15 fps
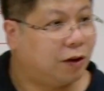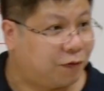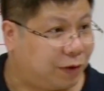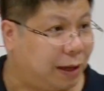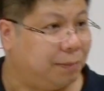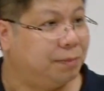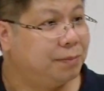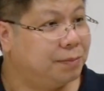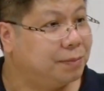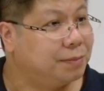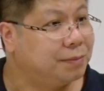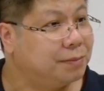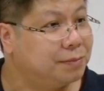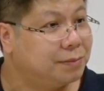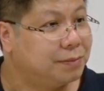of them
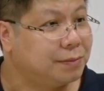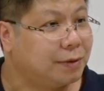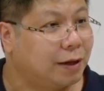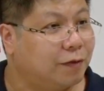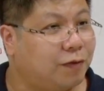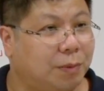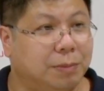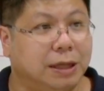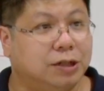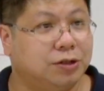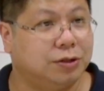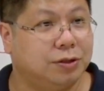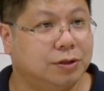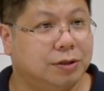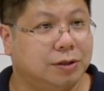from
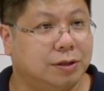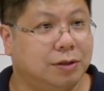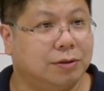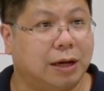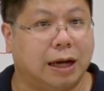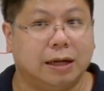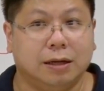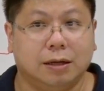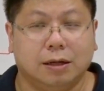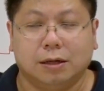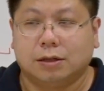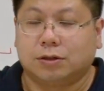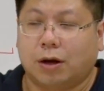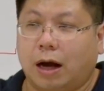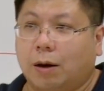each. Okay,
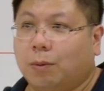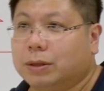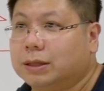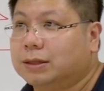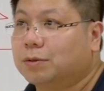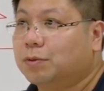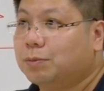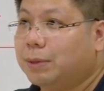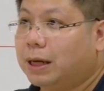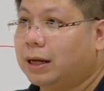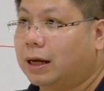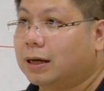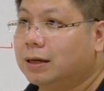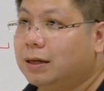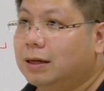so what is the
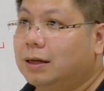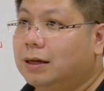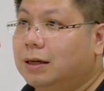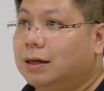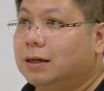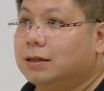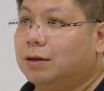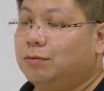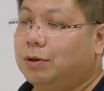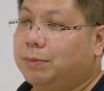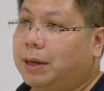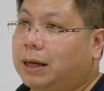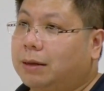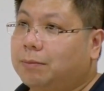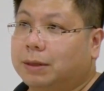remaining? The
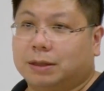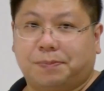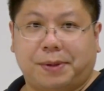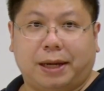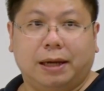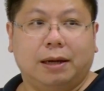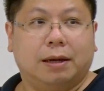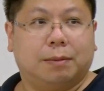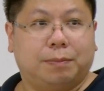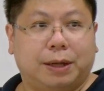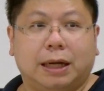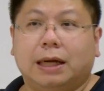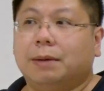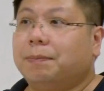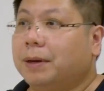remaining must be
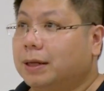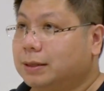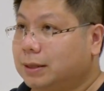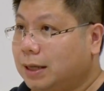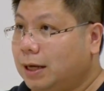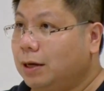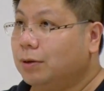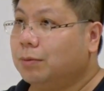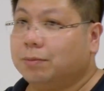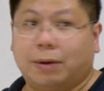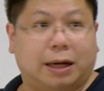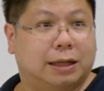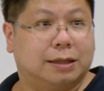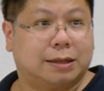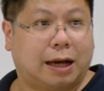p plus q
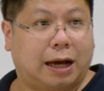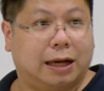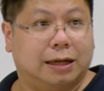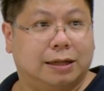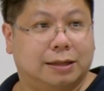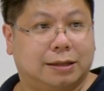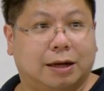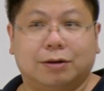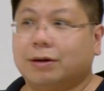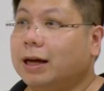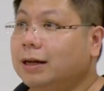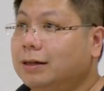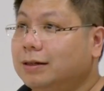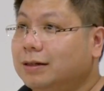minus I. Is that okay?